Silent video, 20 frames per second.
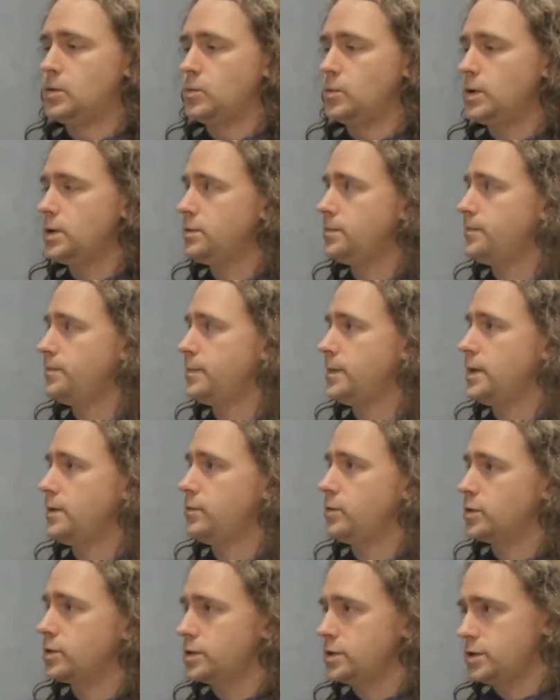Well, if
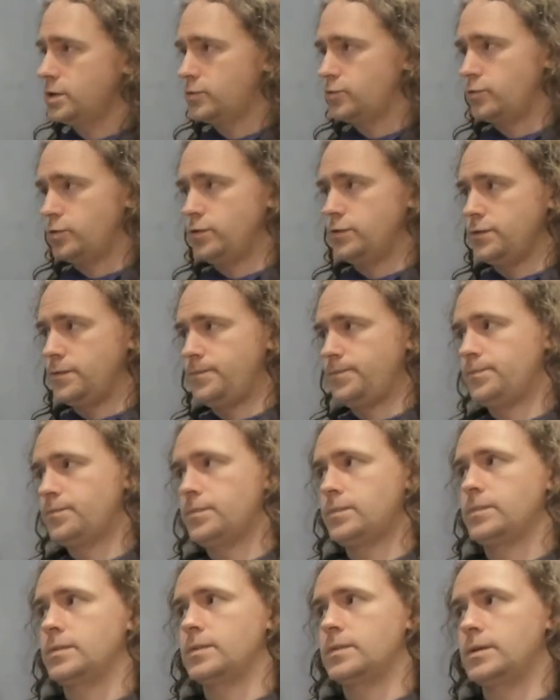you're cutting a groove,
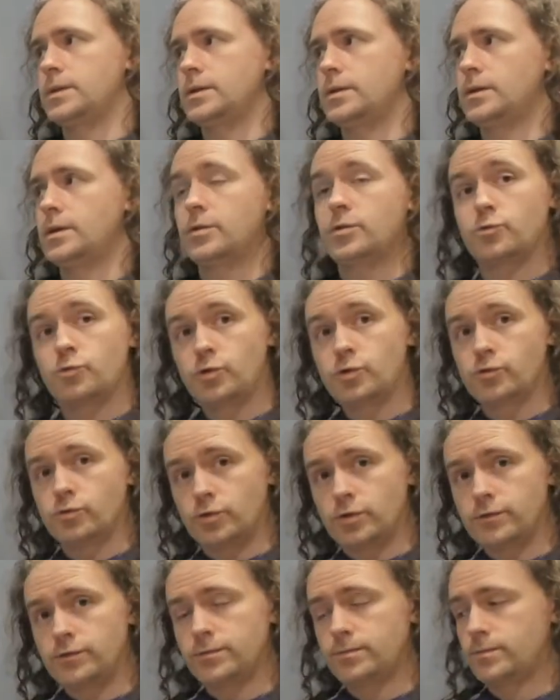a through
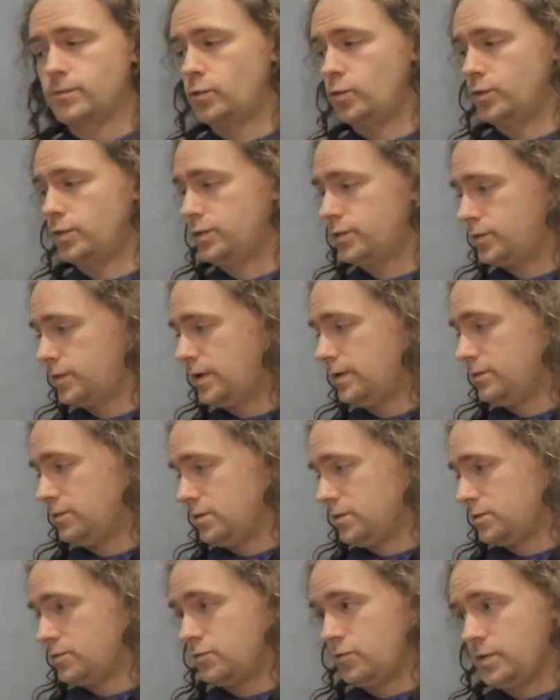groove, or even
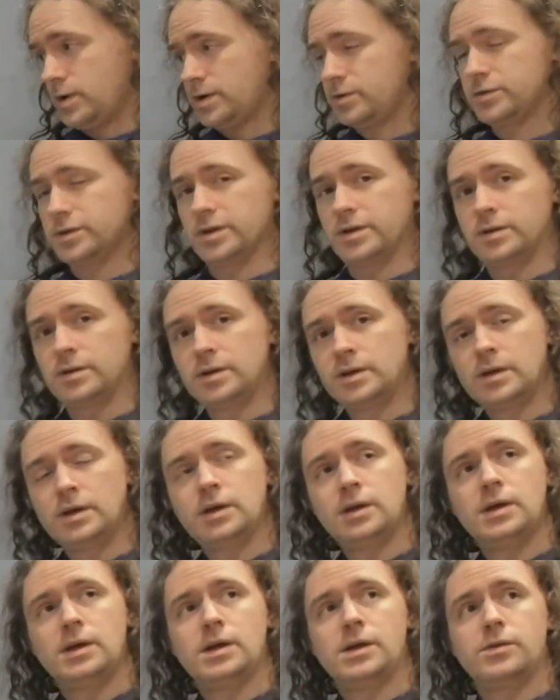a through housing,
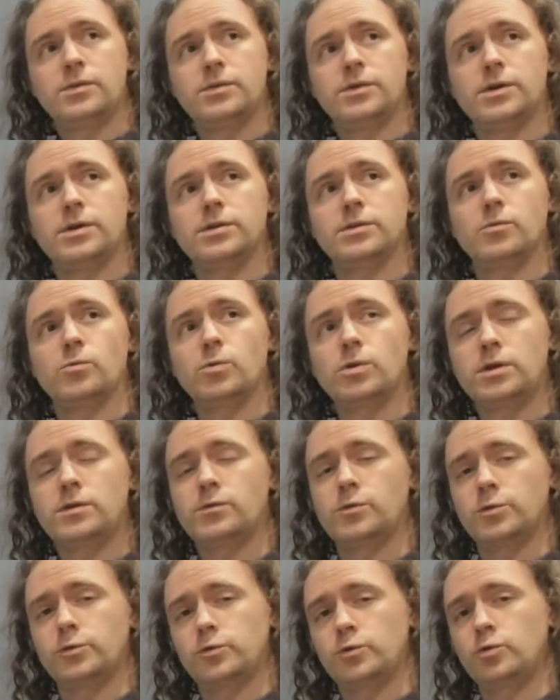there's a
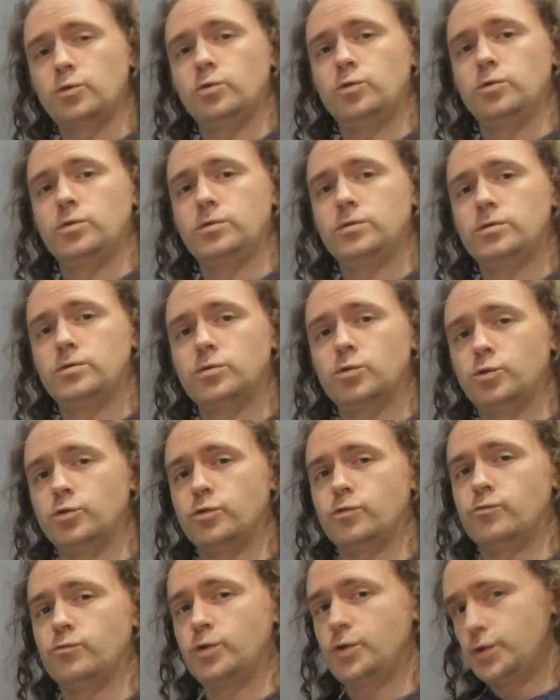wonderful tool called
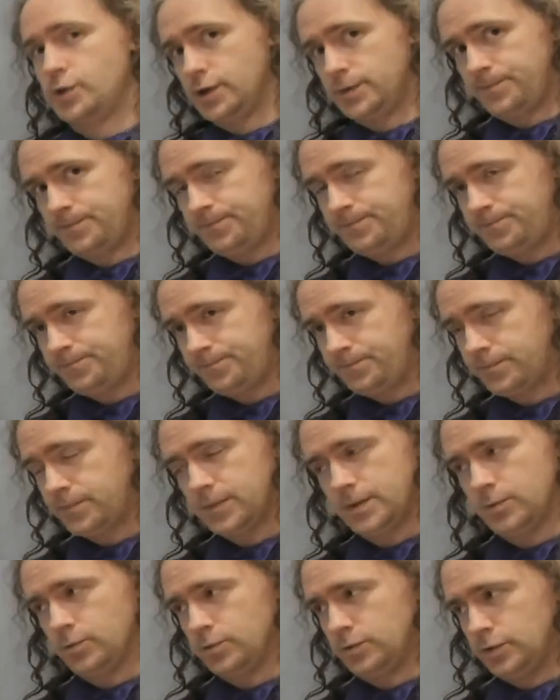a router
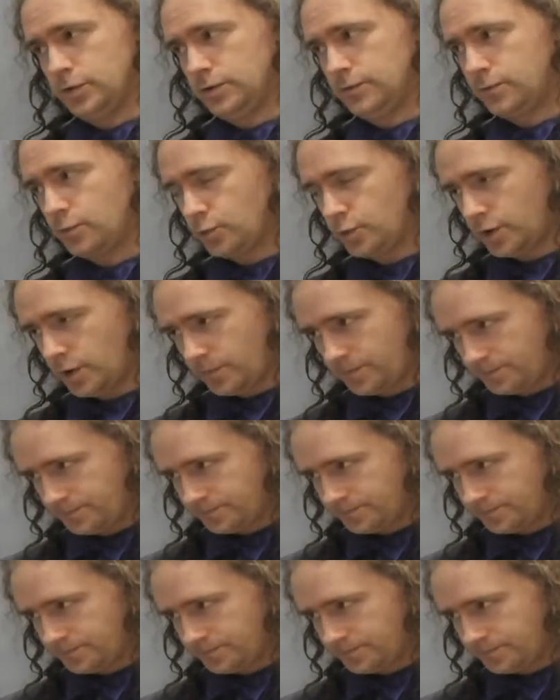that will do it for you.